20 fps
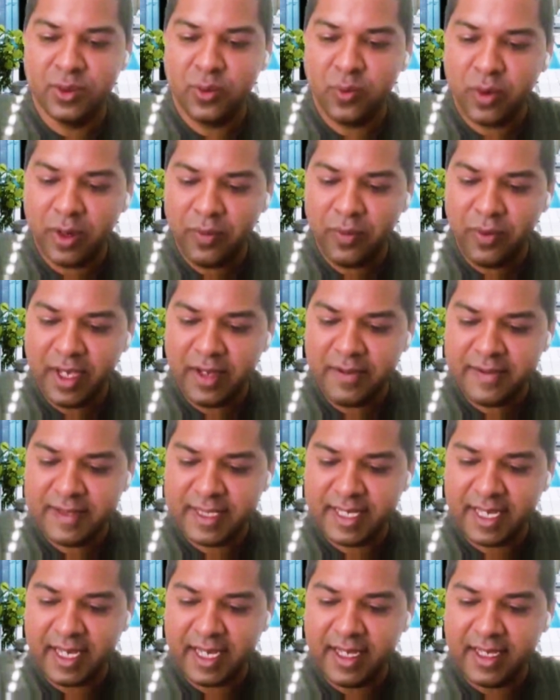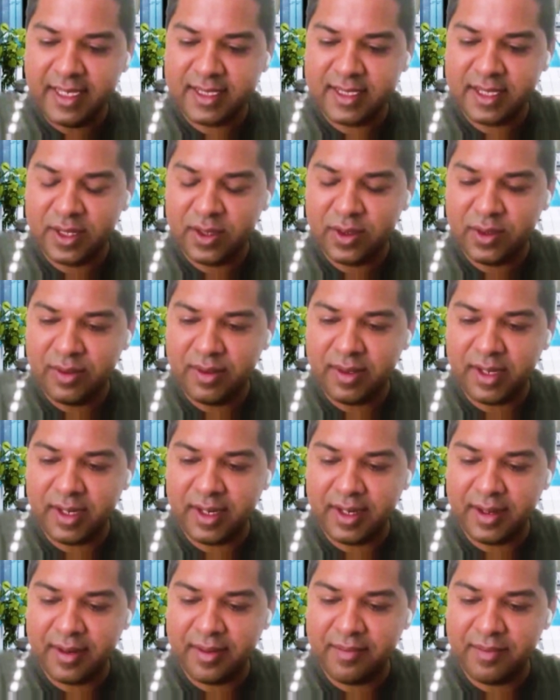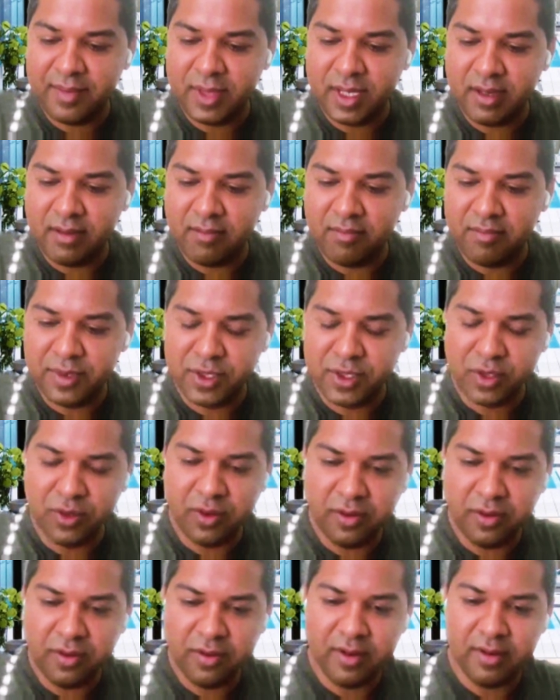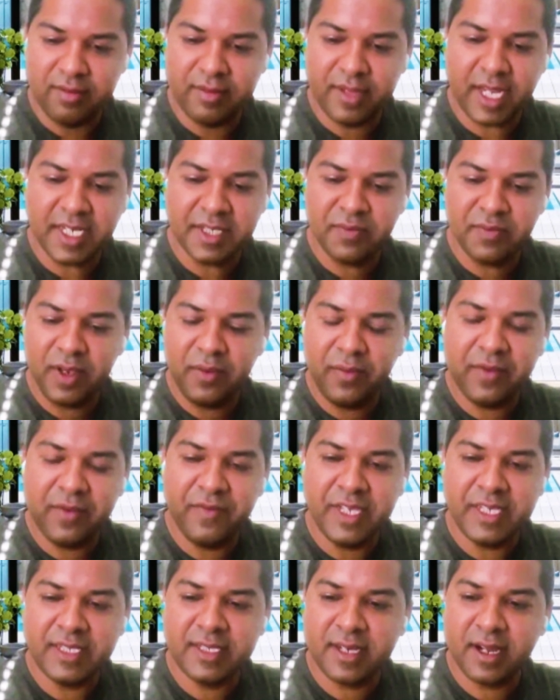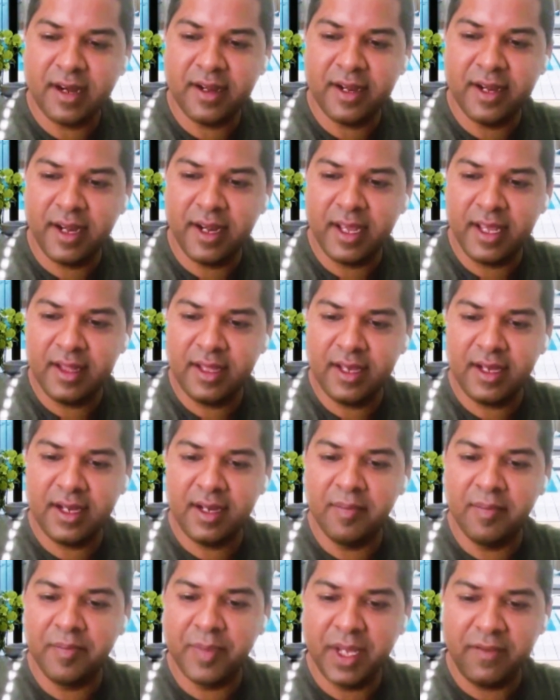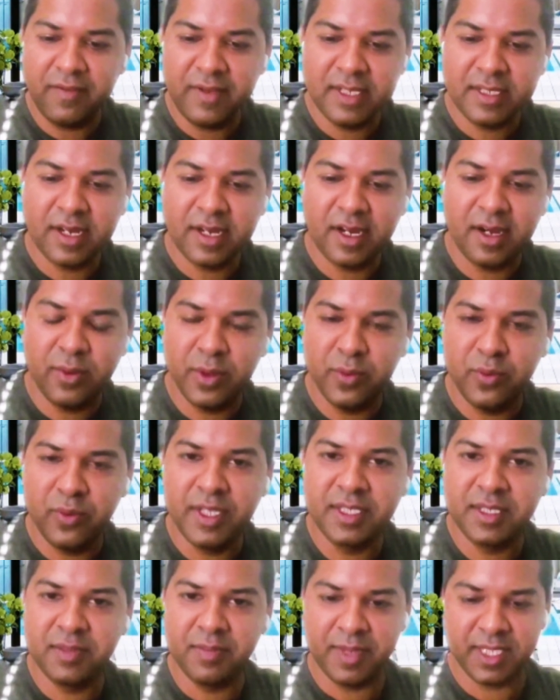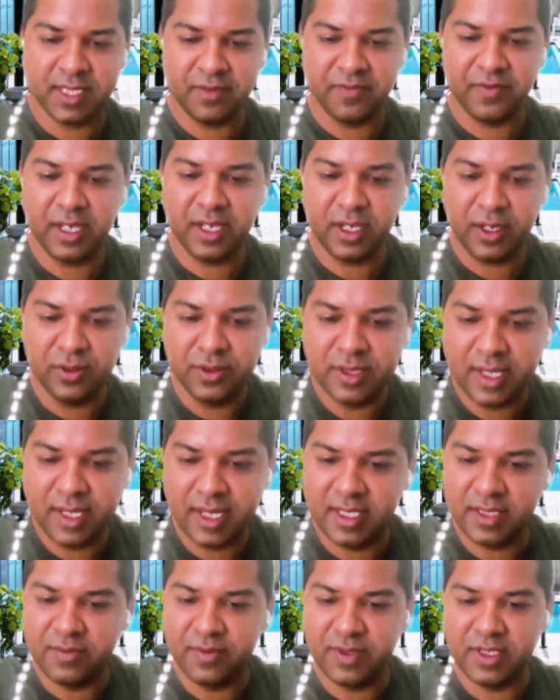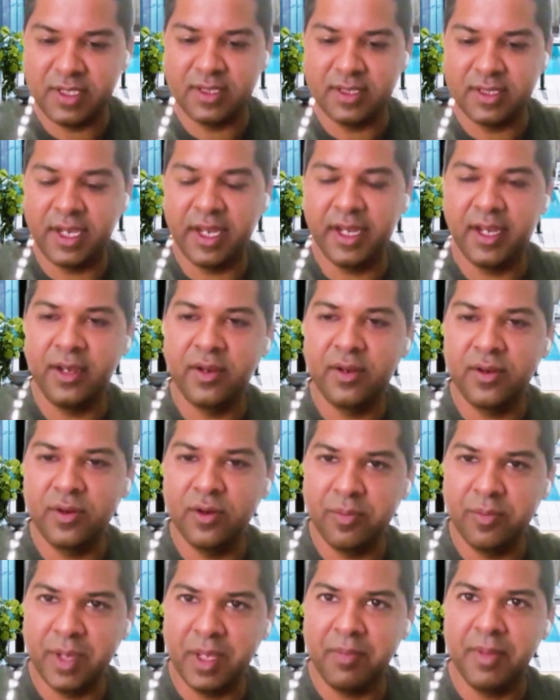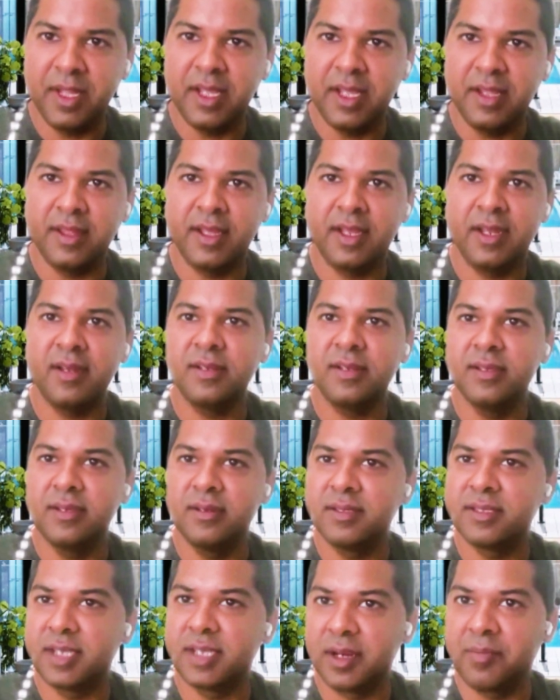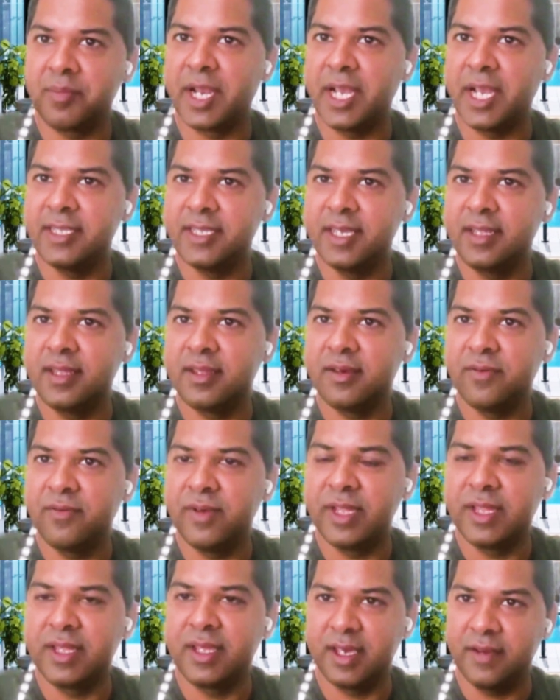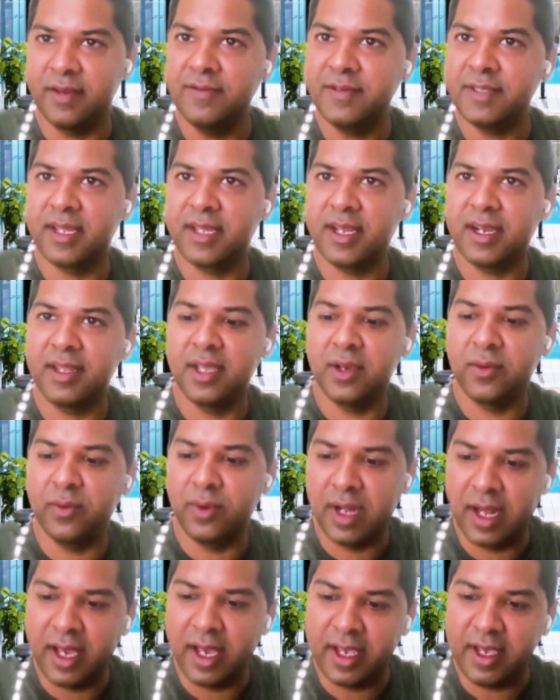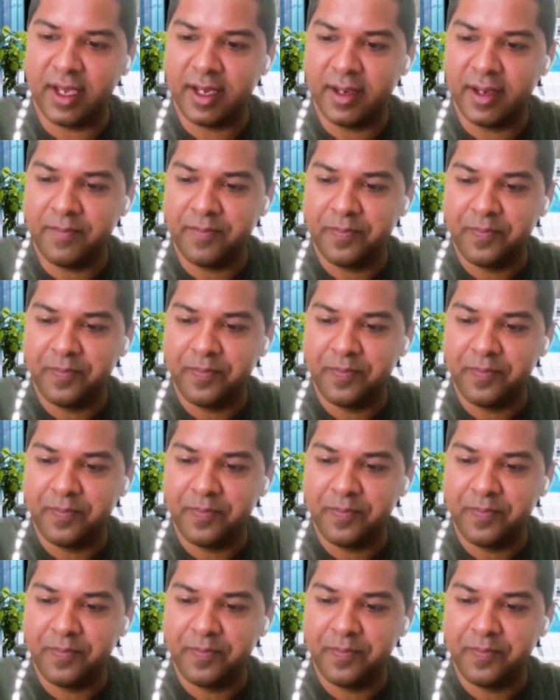So what we have seen is, you know, um, so that's why when we started like the company, we started with one specific use case, which is getting to know people, and then surprising them with gifts that they would like.